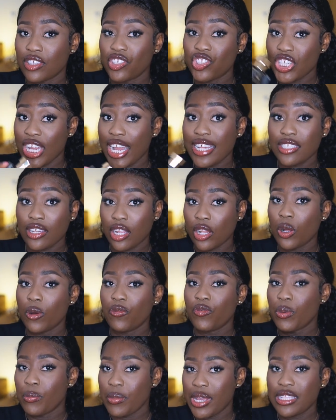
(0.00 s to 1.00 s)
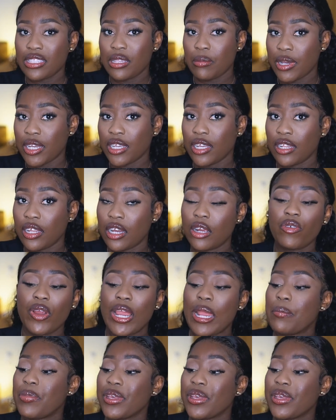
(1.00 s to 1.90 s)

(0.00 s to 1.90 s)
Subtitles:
Jazz Club from Maison Margiela, right?